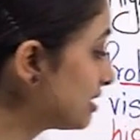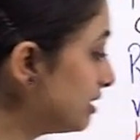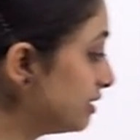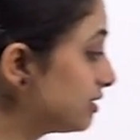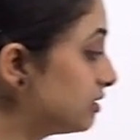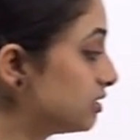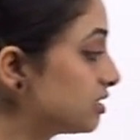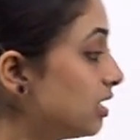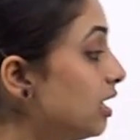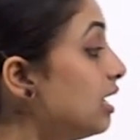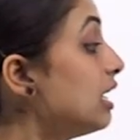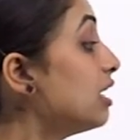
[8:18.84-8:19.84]
sentence.
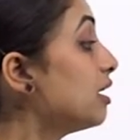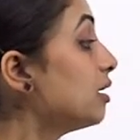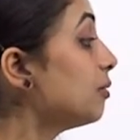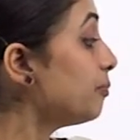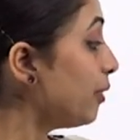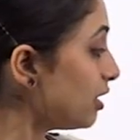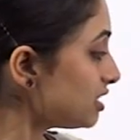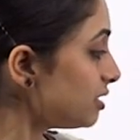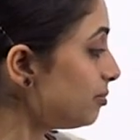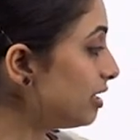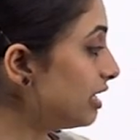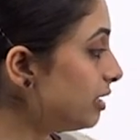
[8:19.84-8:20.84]

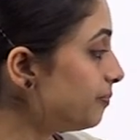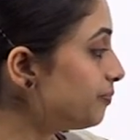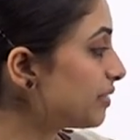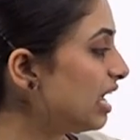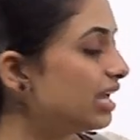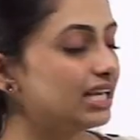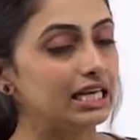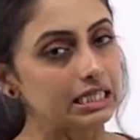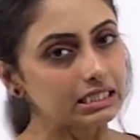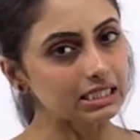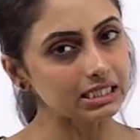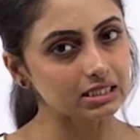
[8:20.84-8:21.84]
Possibly,
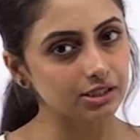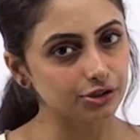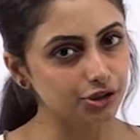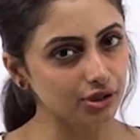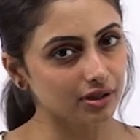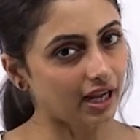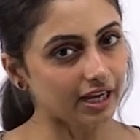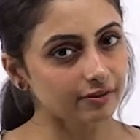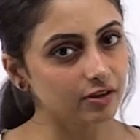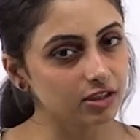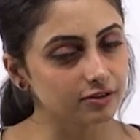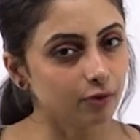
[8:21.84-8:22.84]
do you like
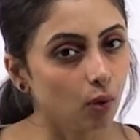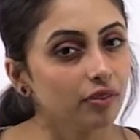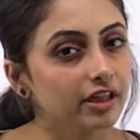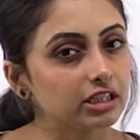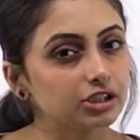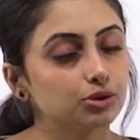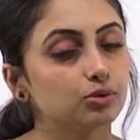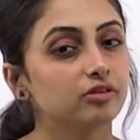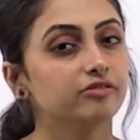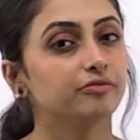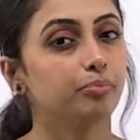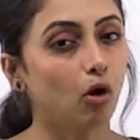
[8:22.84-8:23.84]
this phone that you
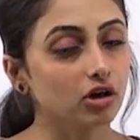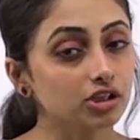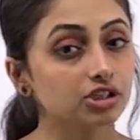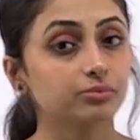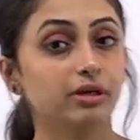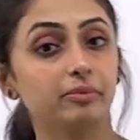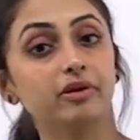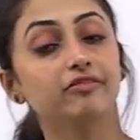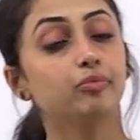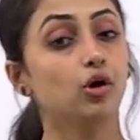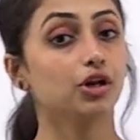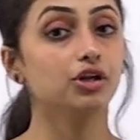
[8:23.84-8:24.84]
have bought? Maybe you've
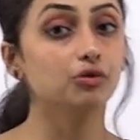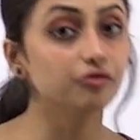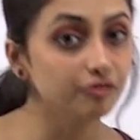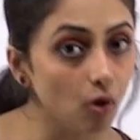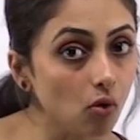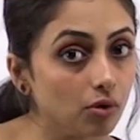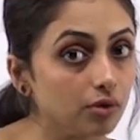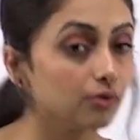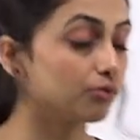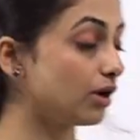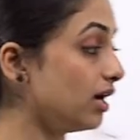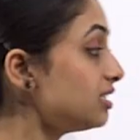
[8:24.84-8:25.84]
bought a new phone,
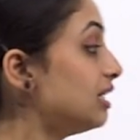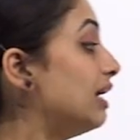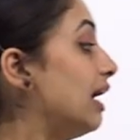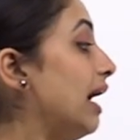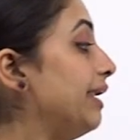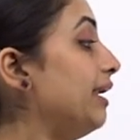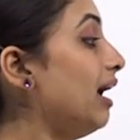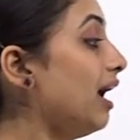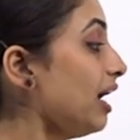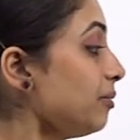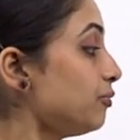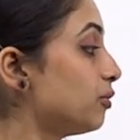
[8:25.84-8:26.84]
right? And
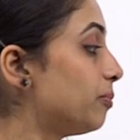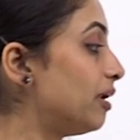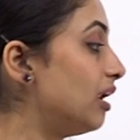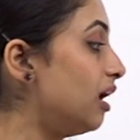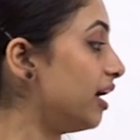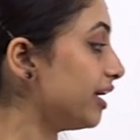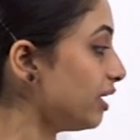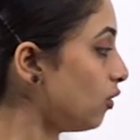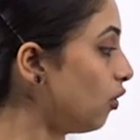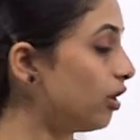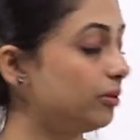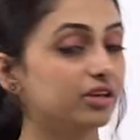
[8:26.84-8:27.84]
I'm replying
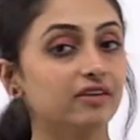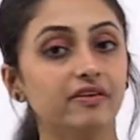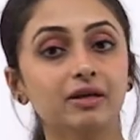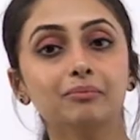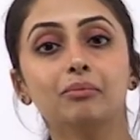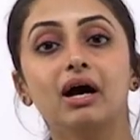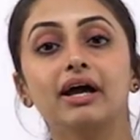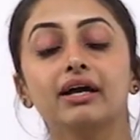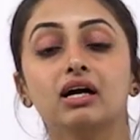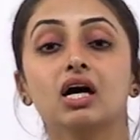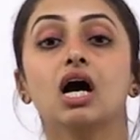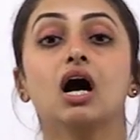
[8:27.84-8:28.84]
or I'm giving my
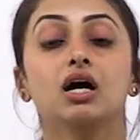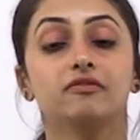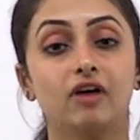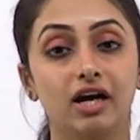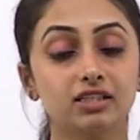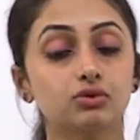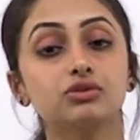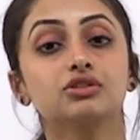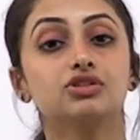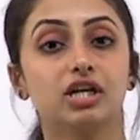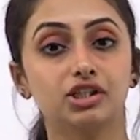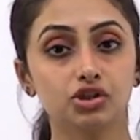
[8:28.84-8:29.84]
advice or
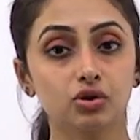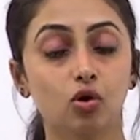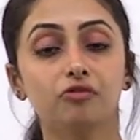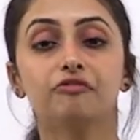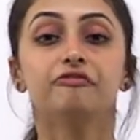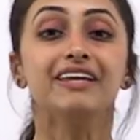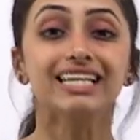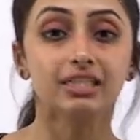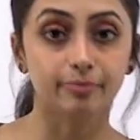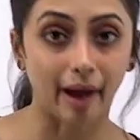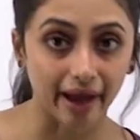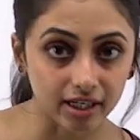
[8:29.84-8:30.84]
suggestion or
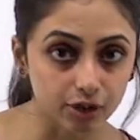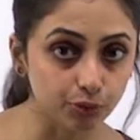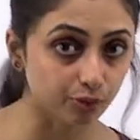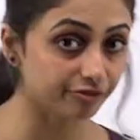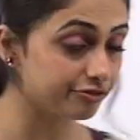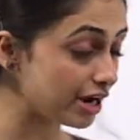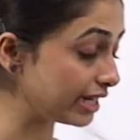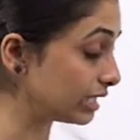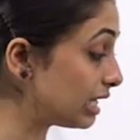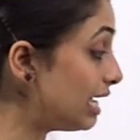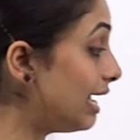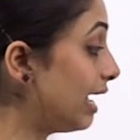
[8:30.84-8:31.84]
feedback to a friend.
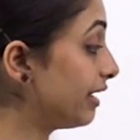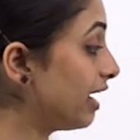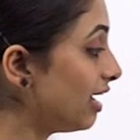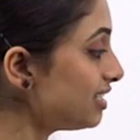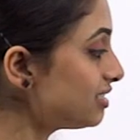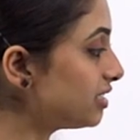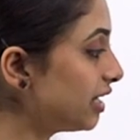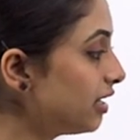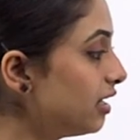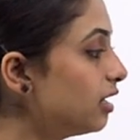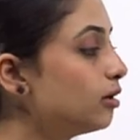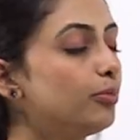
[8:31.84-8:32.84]
And I say,
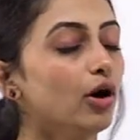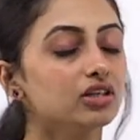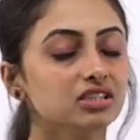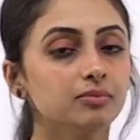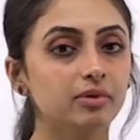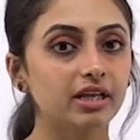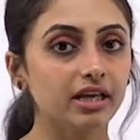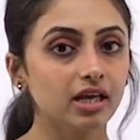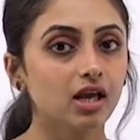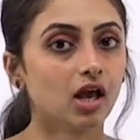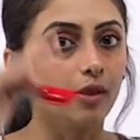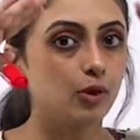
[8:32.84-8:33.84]
possibly
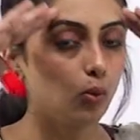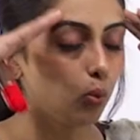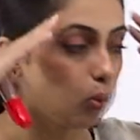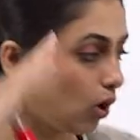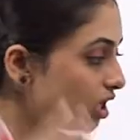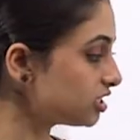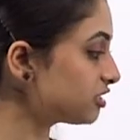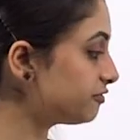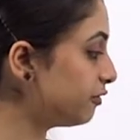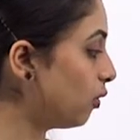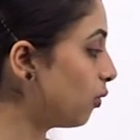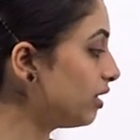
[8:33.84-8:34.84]
the worst
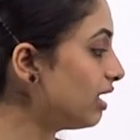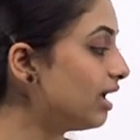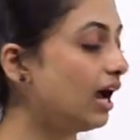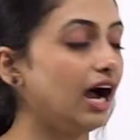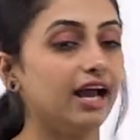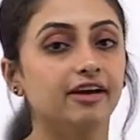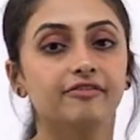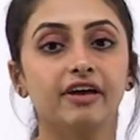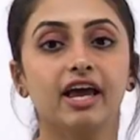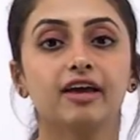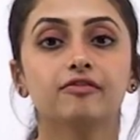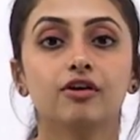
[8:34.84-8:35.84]
phone I have
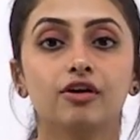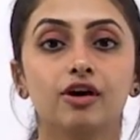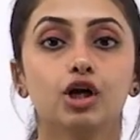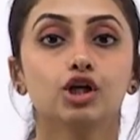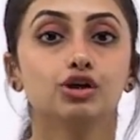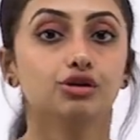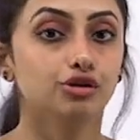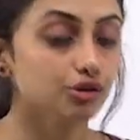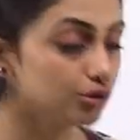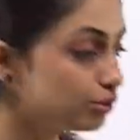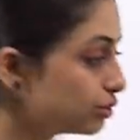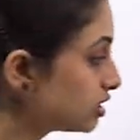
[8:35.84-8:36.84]
ever
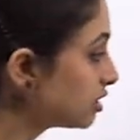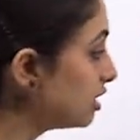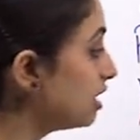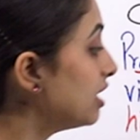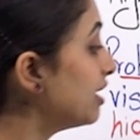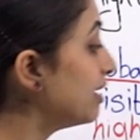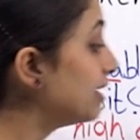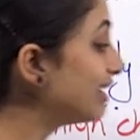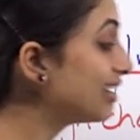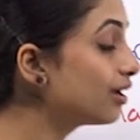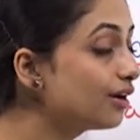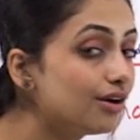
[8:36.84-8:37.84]
used.
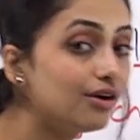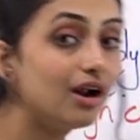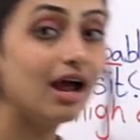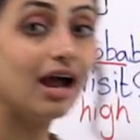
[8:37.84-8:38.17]
Here